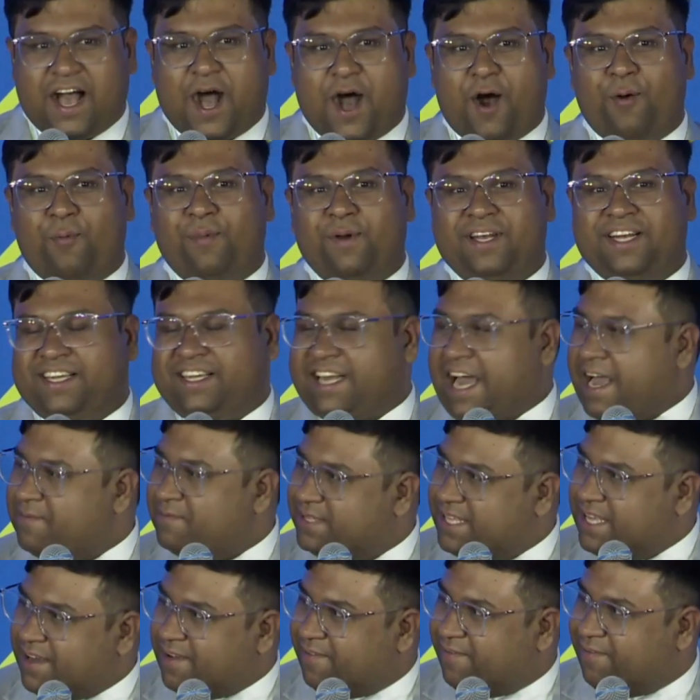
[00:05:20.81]
How many
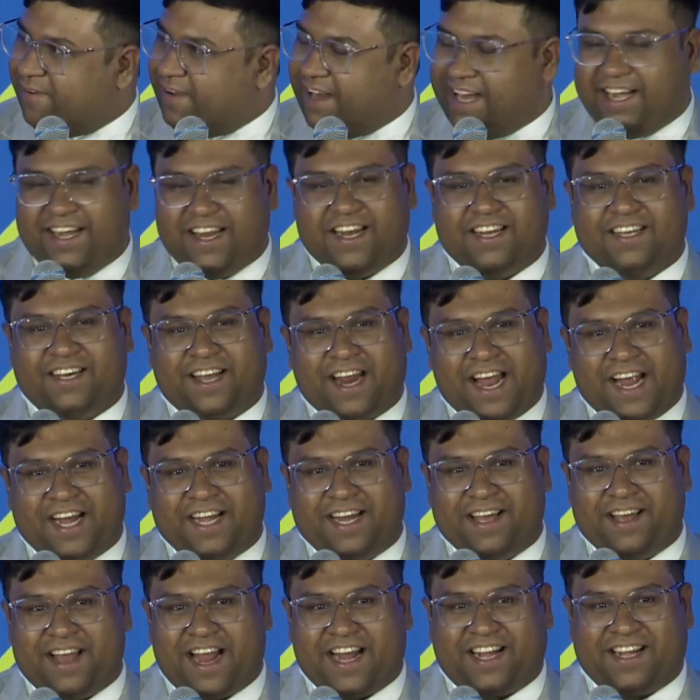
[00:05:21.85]
times they have failed and
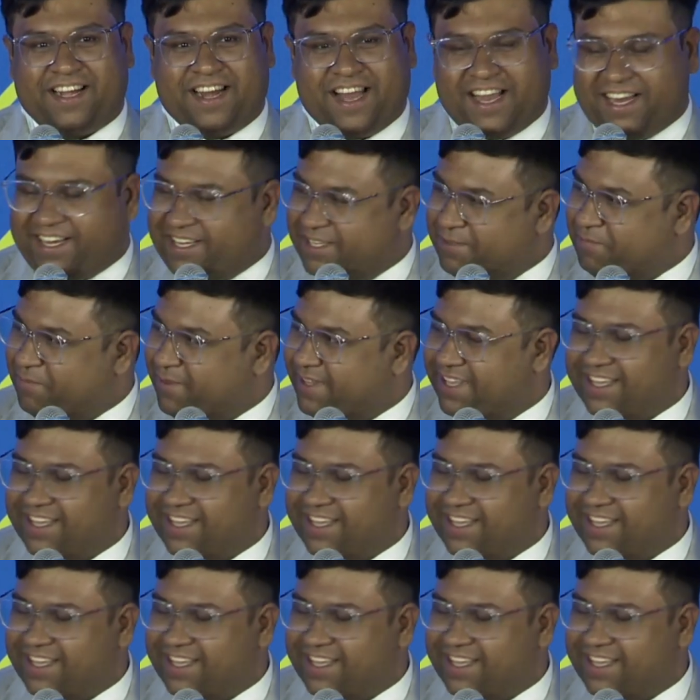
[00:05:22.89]
cried at night.